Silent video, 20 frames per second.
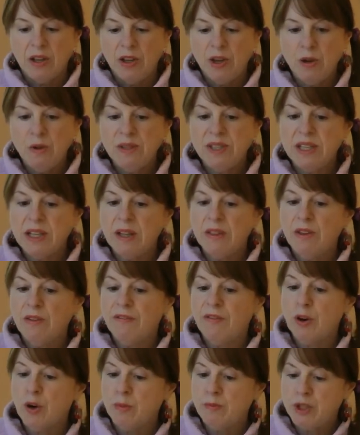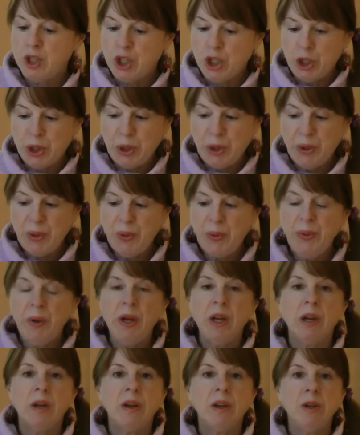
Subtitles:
using the verb do